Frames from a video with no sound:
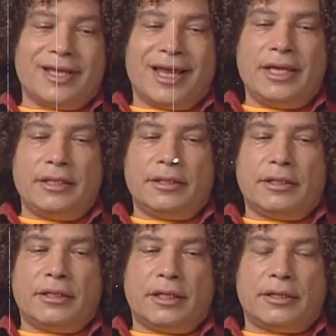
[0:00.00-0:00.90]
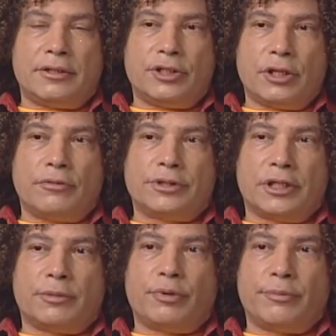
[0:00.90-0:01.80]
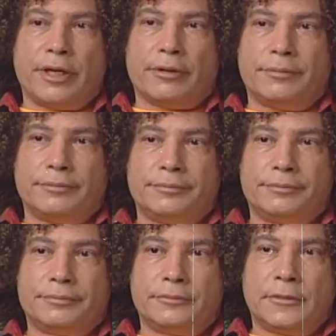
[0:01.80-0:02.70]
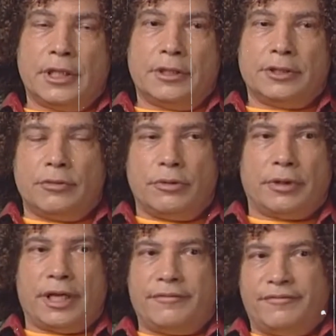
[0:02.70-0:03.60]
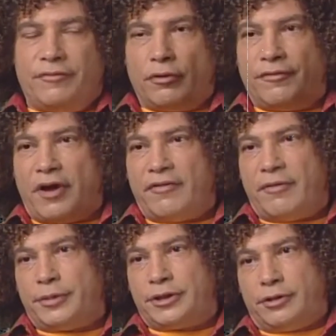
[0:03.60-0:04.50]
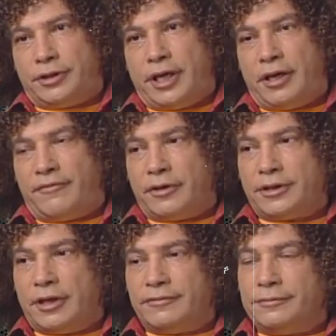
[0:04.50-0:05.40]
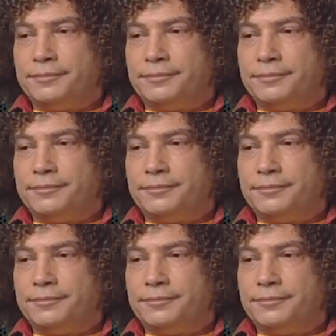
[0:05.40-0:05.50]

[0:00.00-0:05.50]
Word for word: Night that the show was going to premiere. So we were like four or five episodes ahead of ourselves.